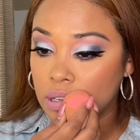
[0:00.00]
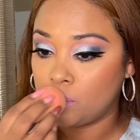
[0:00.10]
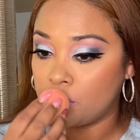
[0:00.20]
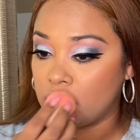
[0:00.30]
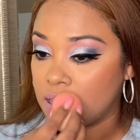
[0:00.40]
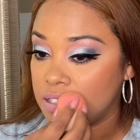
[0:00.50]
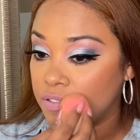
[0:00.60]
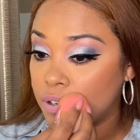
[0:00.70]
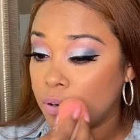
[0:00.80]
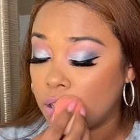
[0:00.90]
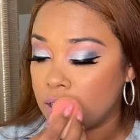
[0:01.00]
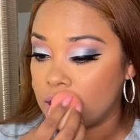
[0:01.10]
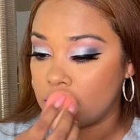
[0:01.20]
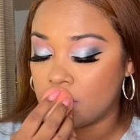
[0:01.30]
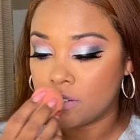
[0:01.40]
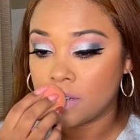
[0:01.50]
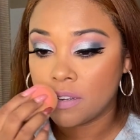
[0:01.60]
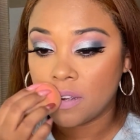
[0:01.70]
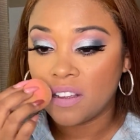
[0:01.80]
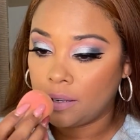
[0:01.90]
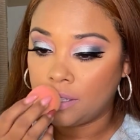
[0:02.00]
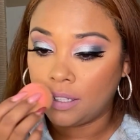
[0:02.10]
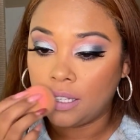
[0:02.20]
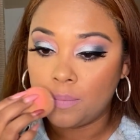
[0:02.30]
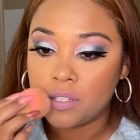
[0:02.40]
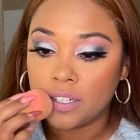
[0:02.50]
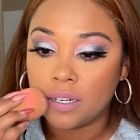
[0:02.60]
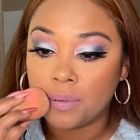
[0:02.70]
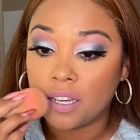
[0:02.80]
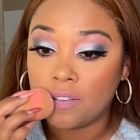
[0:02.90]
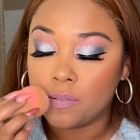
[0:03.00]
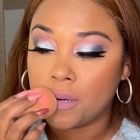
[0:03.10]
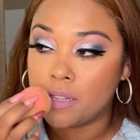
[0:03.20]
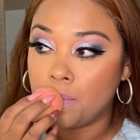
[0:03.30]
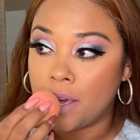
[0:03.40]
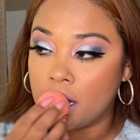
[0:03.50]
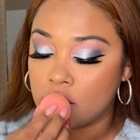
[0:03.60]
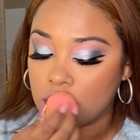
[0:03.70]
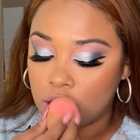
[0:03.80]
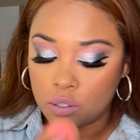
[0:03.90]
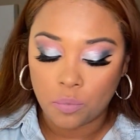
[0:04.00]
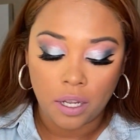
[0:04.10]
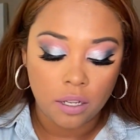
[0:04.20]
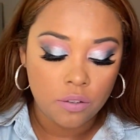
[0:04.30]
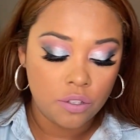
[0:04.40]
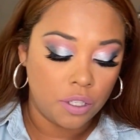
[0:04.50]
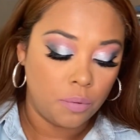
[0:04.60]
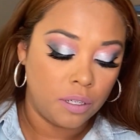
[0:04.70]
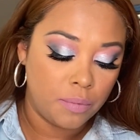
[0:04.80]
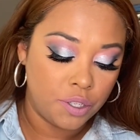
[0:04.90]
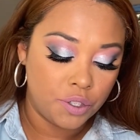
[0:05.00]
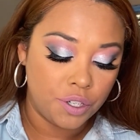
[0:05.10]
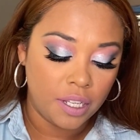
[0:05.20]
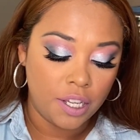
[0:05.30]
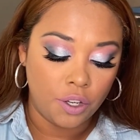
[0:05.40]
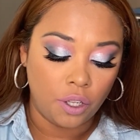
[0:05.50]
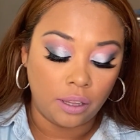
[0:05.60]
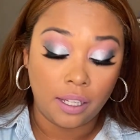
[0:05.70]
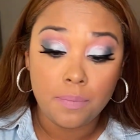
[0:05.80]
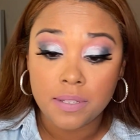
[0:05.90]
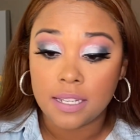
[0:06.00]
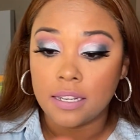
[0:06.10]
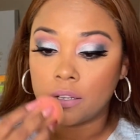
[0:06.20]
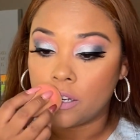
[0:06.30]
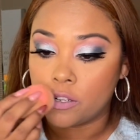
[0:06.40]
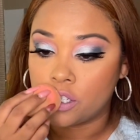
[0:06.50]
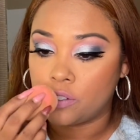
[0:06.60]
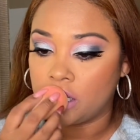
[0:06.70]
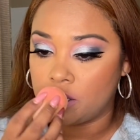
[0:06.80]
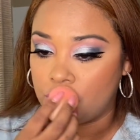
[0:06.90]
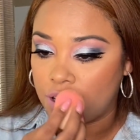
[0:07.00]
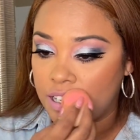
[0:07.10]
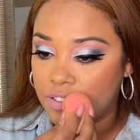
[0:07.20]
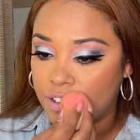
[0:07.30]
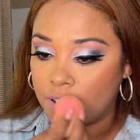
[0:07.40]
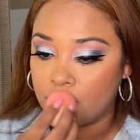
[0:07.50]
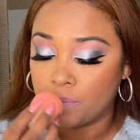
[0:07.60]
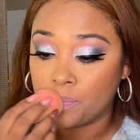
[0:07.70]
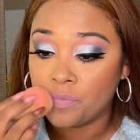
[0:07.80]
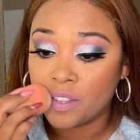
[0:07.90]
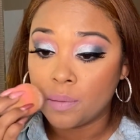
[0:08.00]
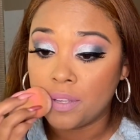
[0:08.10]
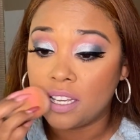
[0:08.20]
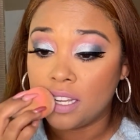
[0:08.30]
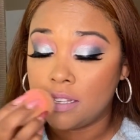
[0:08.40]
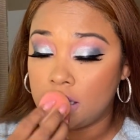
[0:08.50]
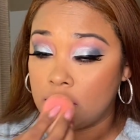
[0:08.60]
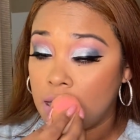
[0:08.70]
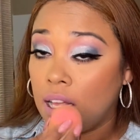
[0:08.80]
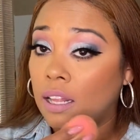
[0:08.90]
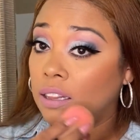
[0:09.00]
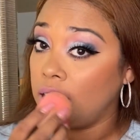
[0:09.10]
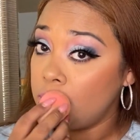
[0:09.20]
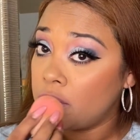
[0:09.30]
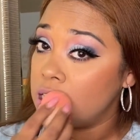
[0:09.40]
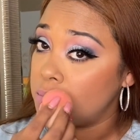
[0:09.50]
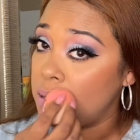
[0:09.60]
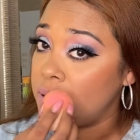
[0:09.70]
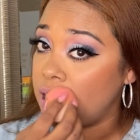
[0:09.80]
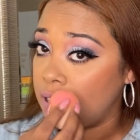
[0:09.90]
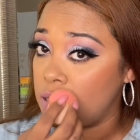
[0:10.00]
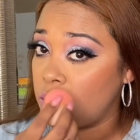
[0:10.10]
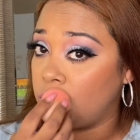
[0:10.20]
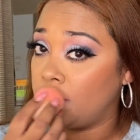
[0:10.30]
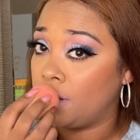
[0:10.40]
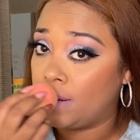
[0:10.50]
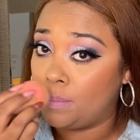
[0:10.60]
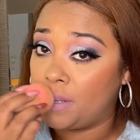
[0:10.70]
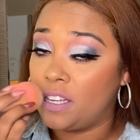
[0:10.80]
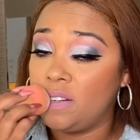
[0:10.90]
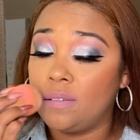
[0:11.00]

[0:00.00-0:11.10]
Because of course, the lips are going to be covered by the mask as well. So you want to make sure that your lipstick also doesn't transfer. Because lip gloss might be canceled, girl, but